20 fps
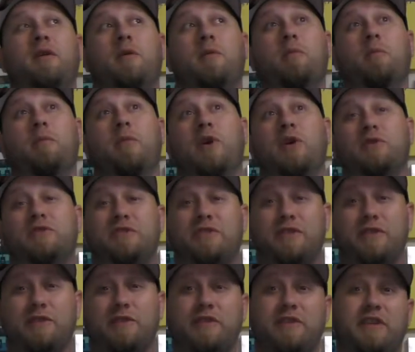Most
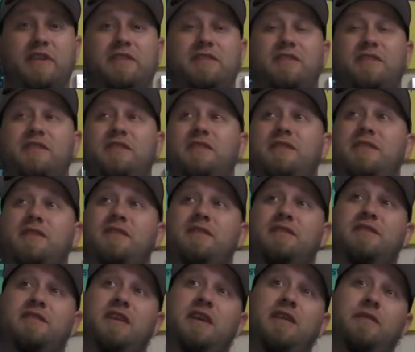of their discs,
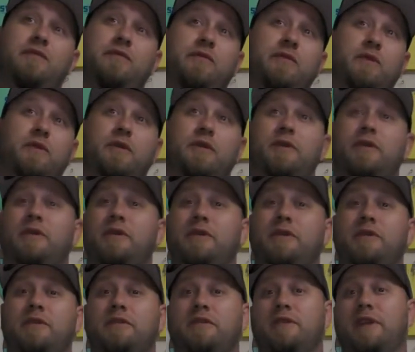save for
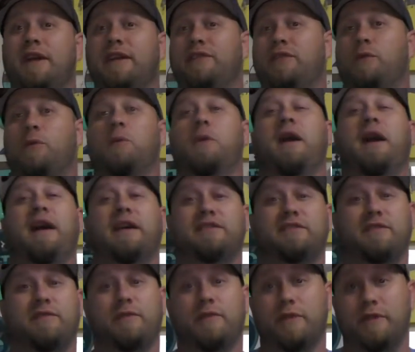like the
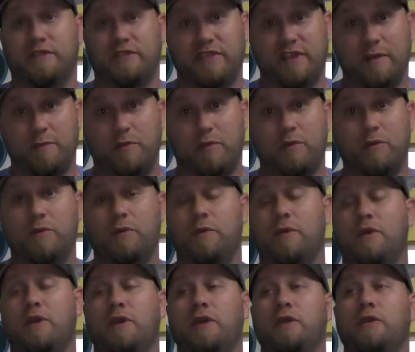Rask, for example,
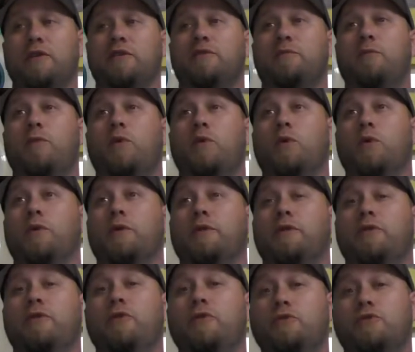are more
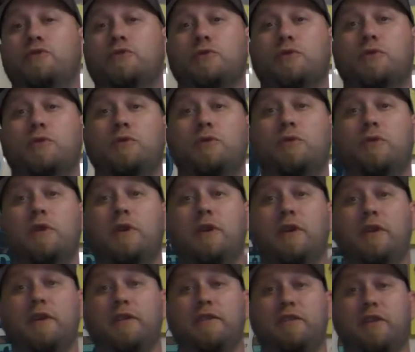neutral
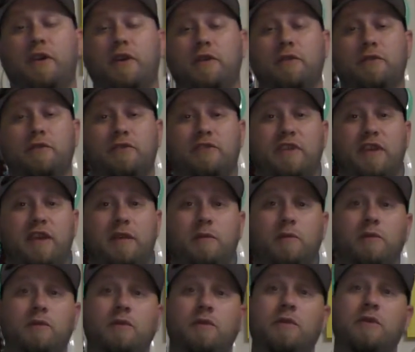to
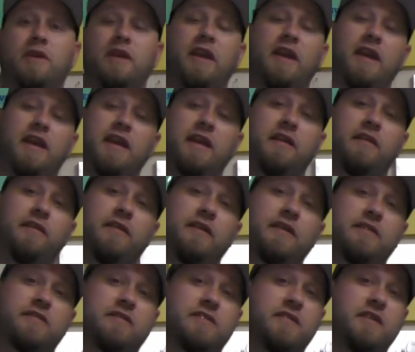understable. And
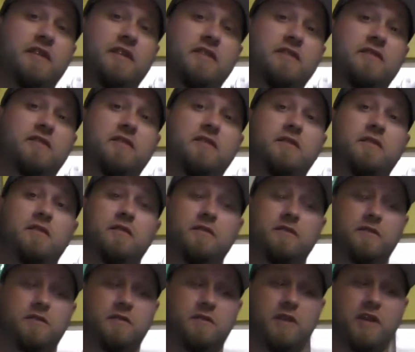this is
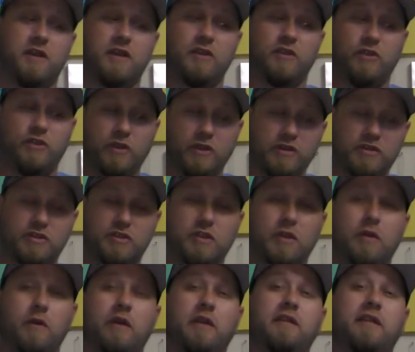a good
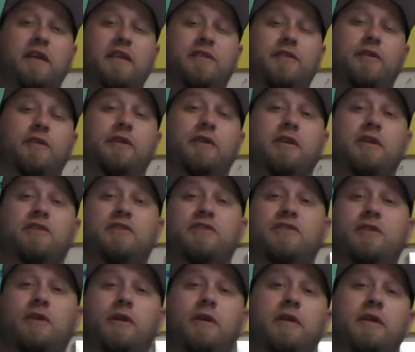showing that they're going to
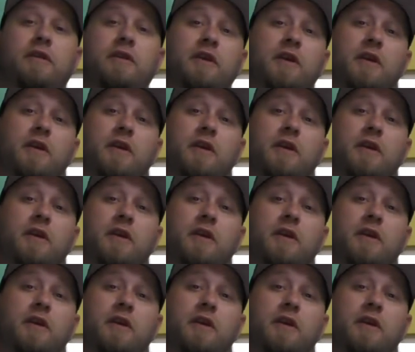start